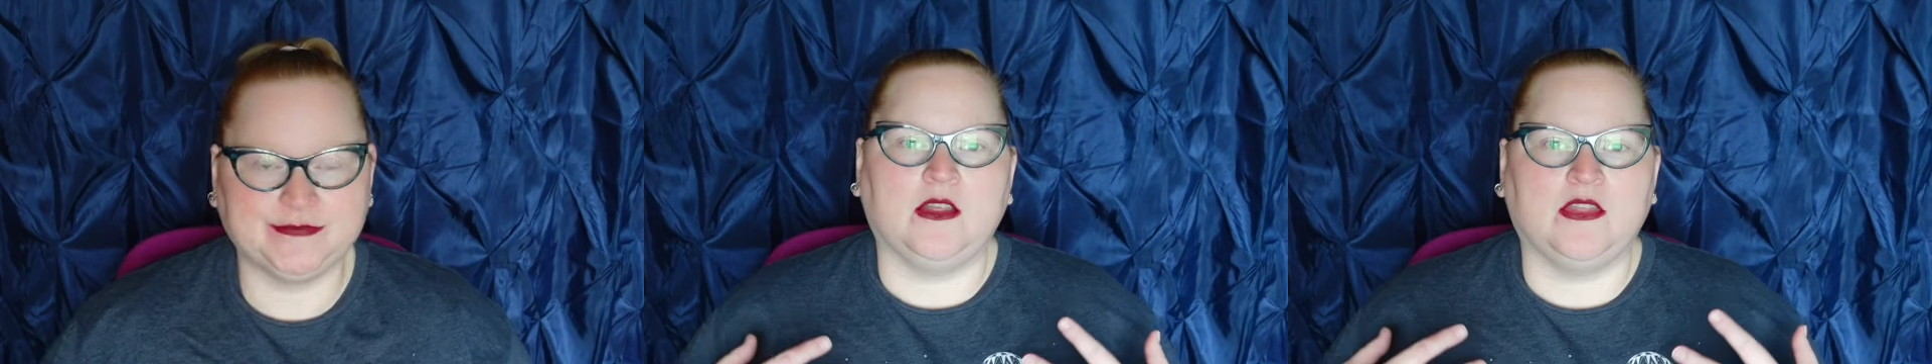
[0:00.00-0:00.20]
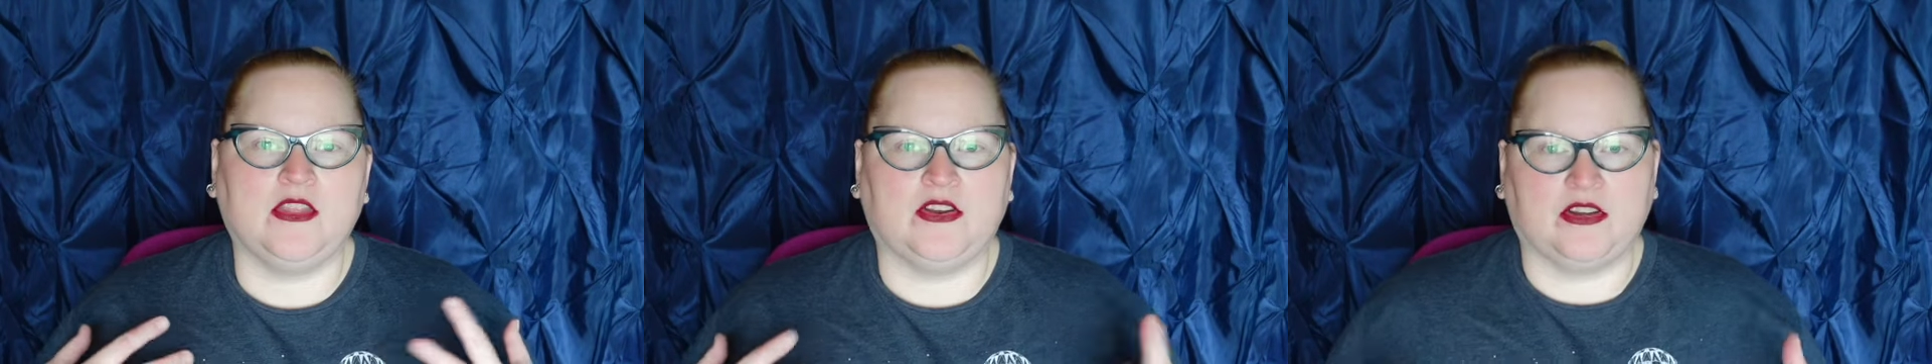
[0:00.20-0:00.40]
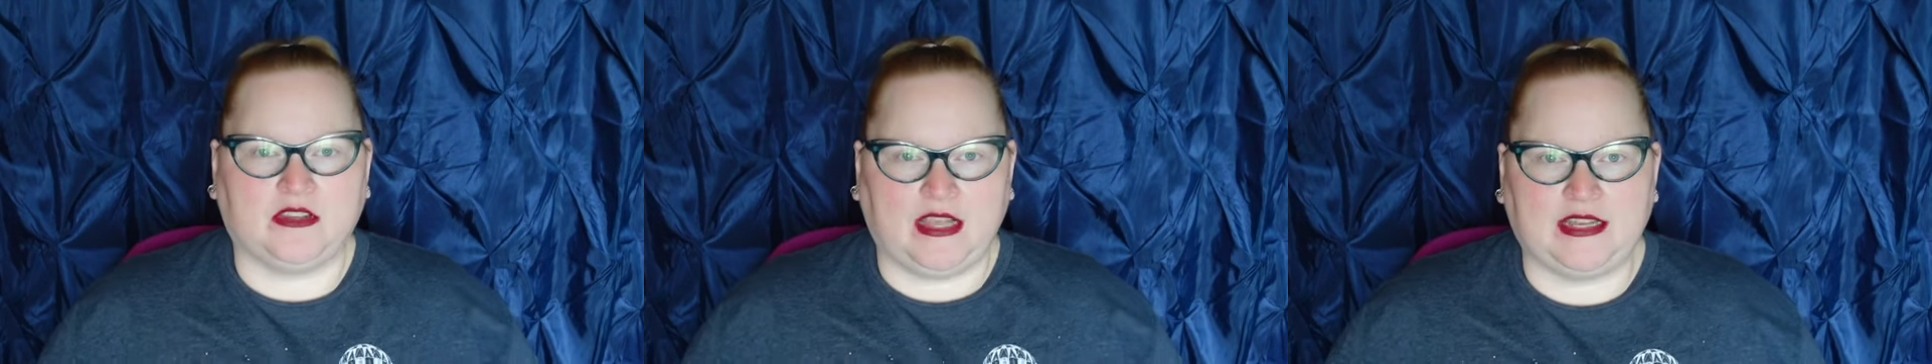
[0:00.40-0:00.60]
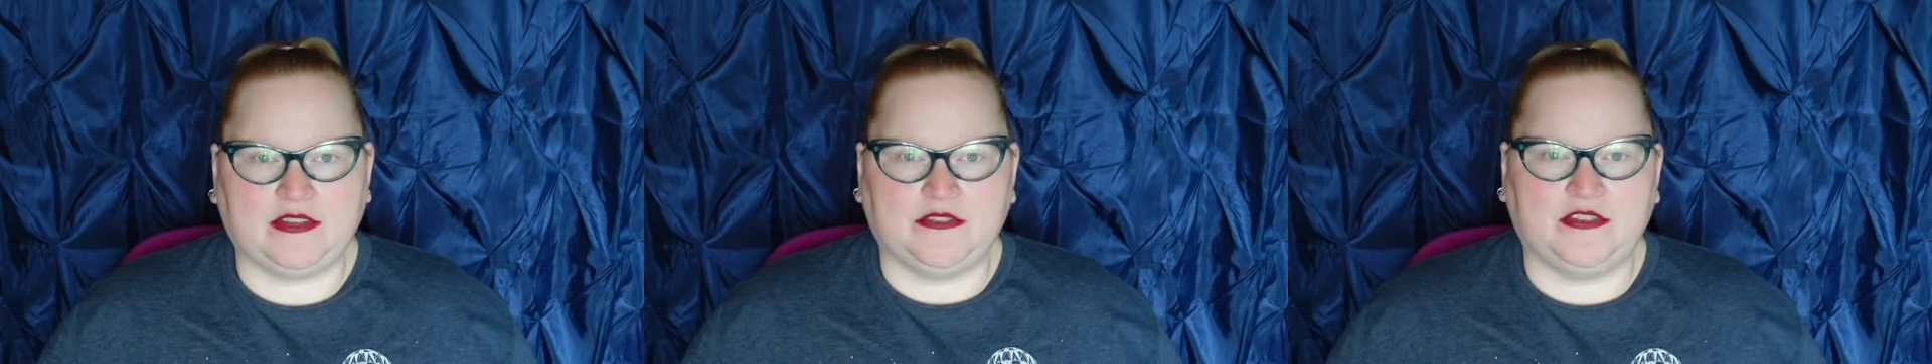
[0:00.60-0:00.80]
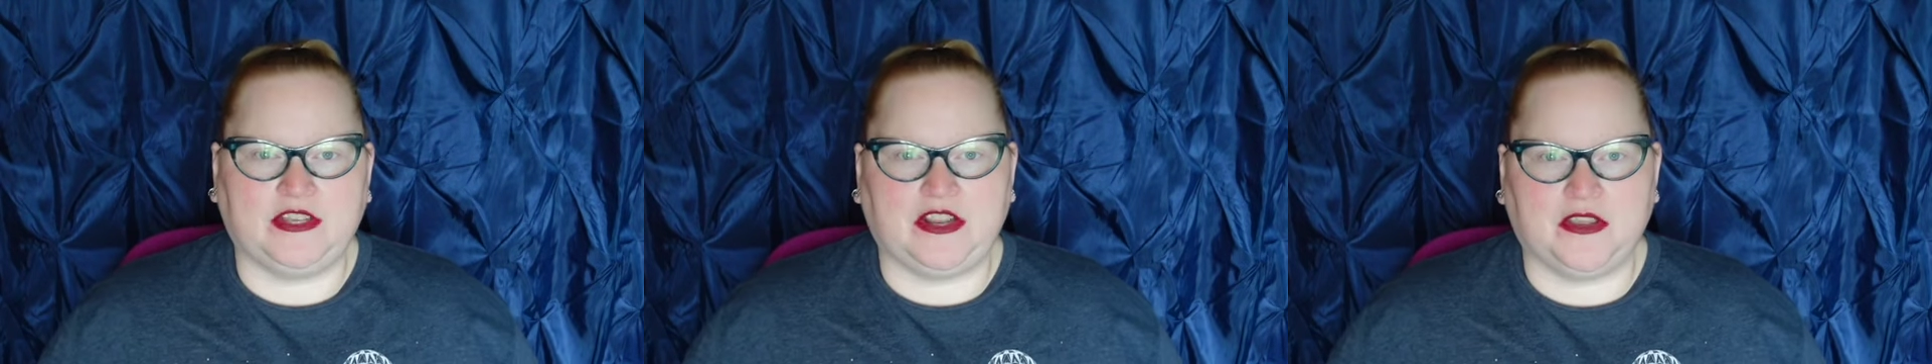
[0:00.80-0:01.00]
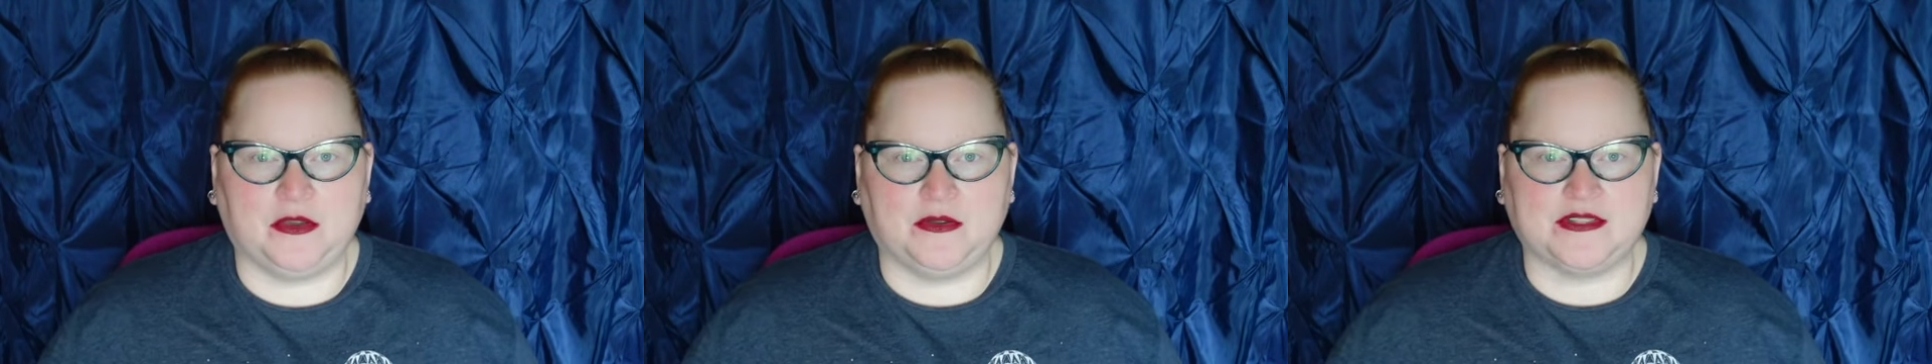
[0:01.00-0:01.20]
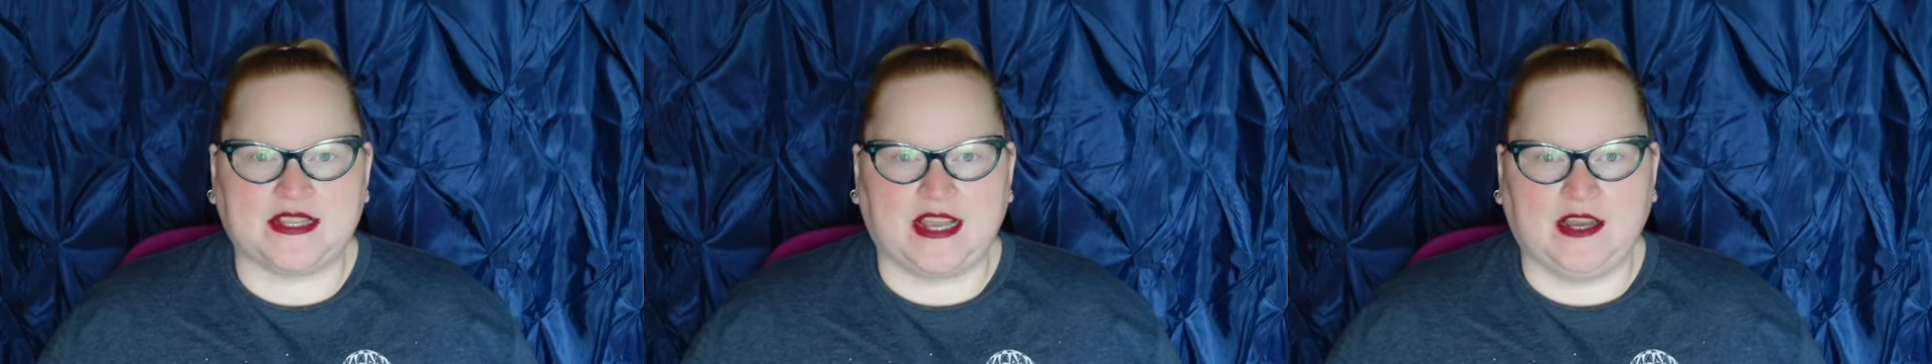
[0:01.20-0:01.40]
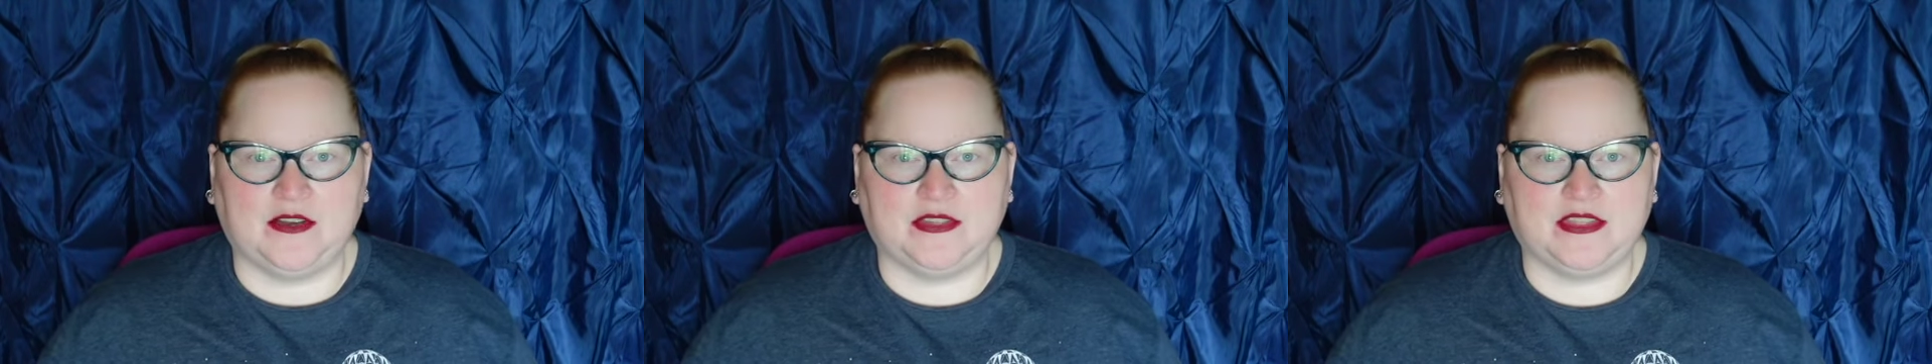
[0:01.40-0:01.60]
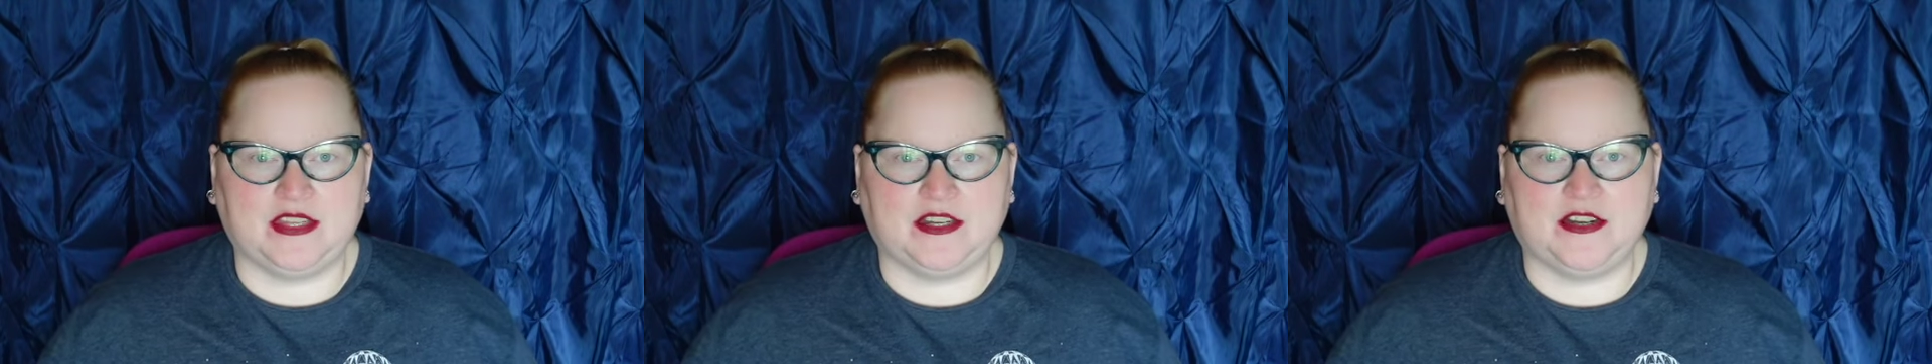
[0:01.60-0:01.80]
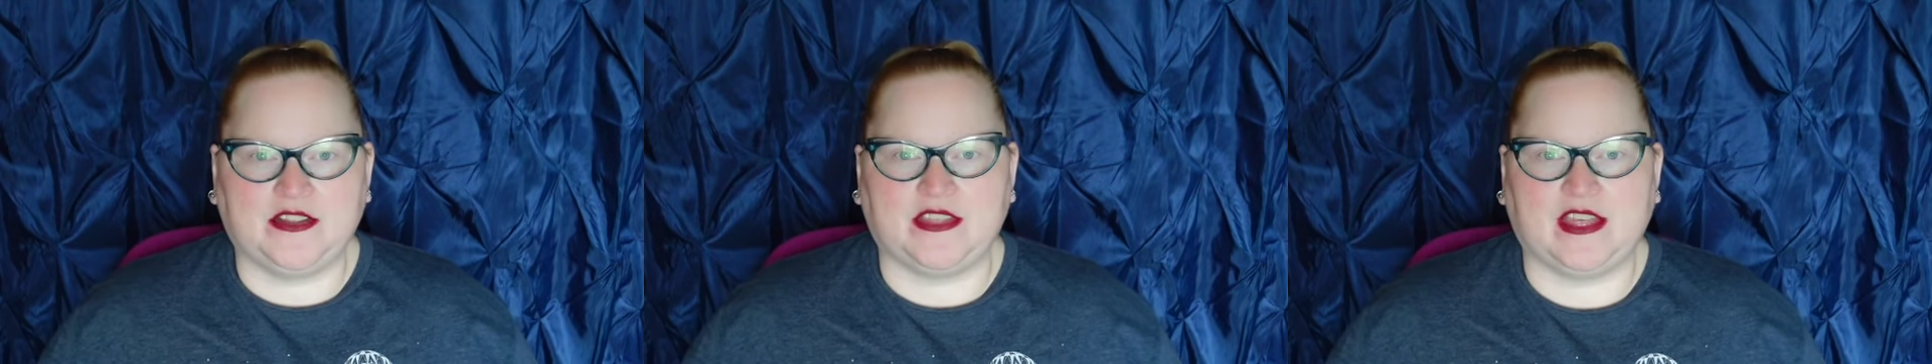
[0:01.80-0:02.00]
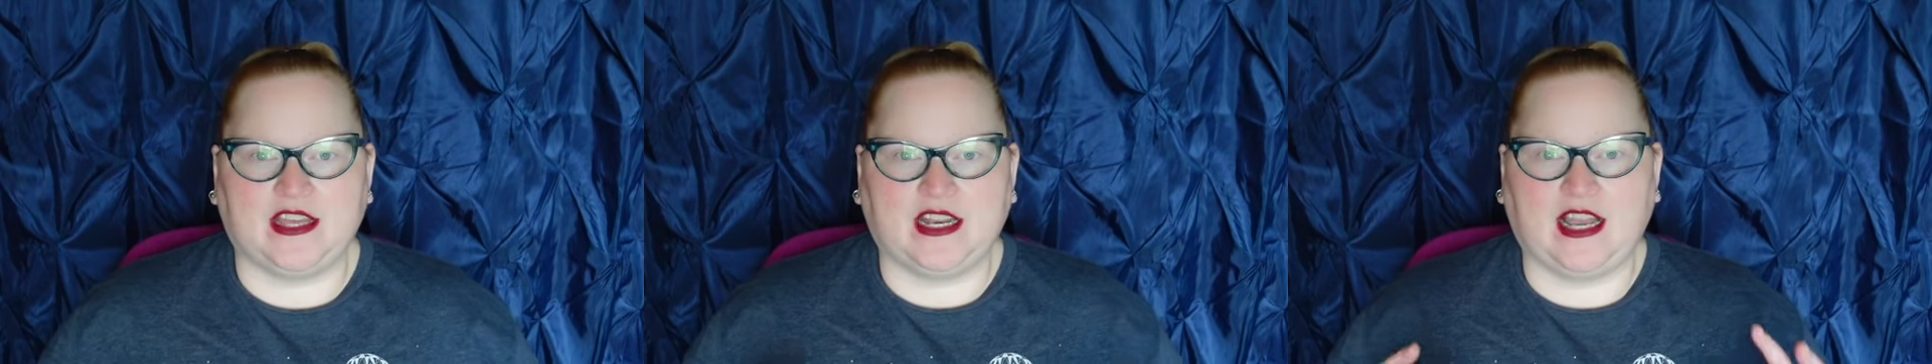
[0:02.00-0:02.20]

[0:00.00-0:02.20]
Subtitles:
There are a lot of videos out there that